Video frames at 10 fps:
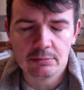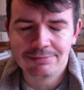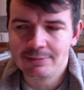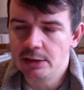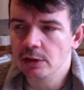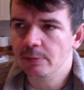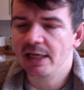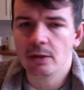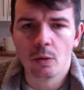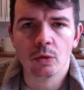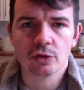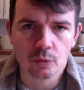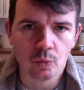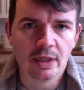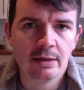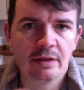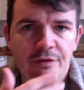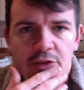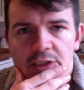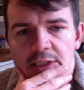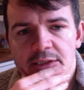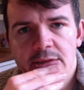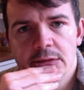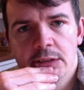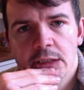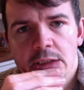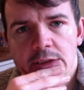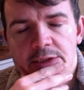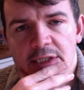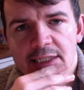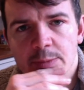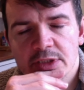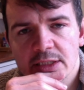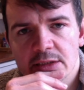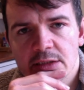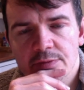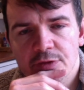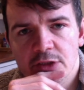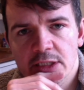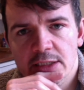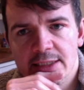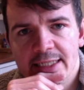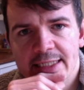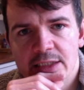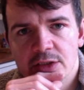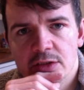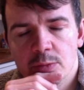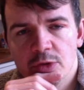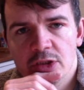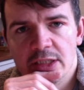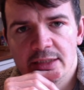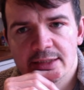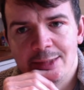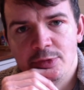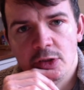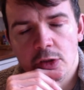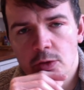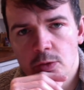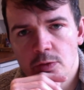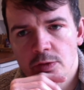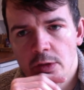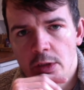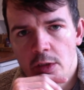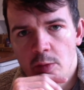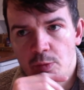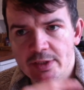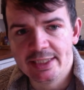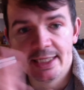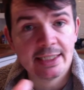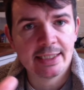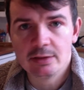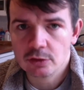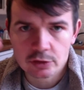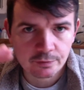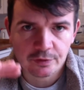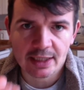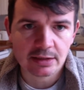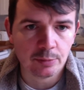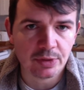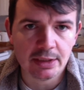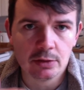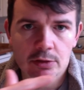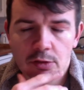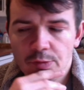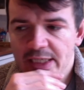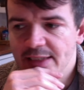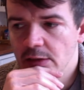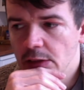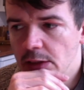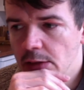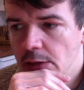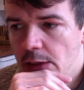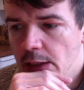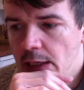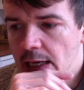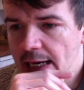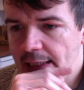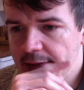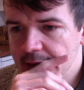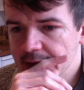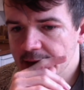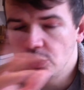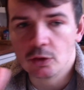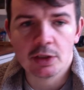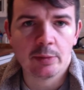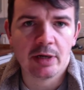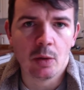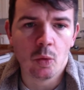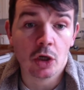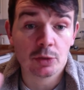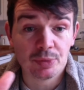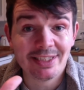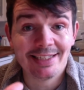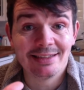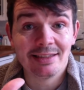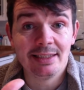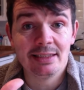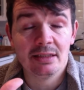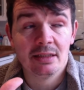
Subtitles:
you might not want to wear it for certain circumstances and for certain occasions and with certain types of clothes. But the Airking just flies completely under the radar. And you're talking about a watch, particularly